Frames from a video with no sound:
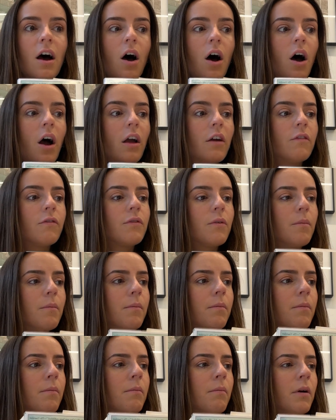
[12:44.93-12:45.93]
I've
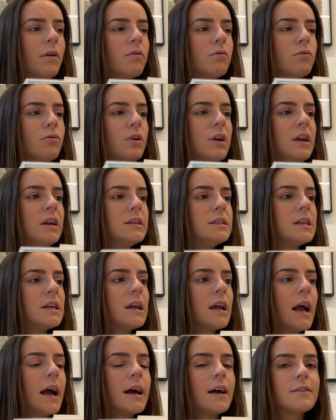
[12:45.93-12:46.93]

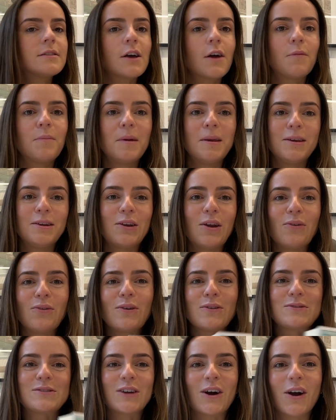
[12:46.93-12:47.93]
been, you know
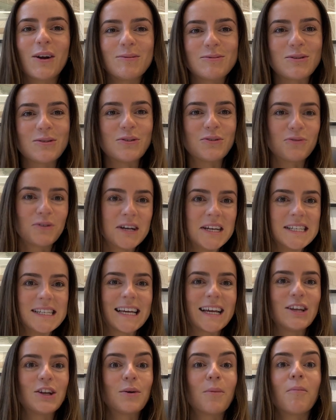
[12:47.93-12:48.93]
those times when you're reading
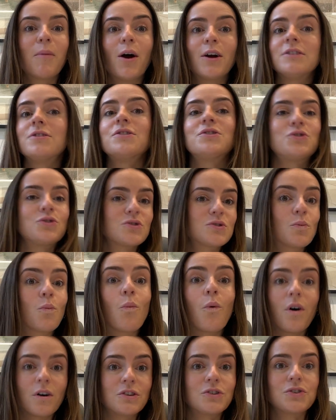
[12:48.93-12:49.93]
and your mind is just
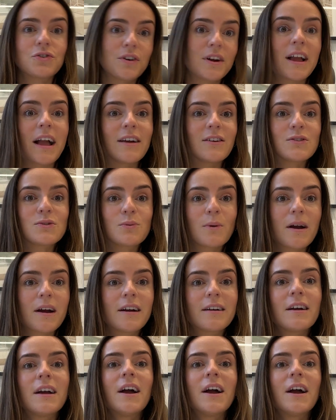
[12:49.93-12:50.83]
wandering elsewhere?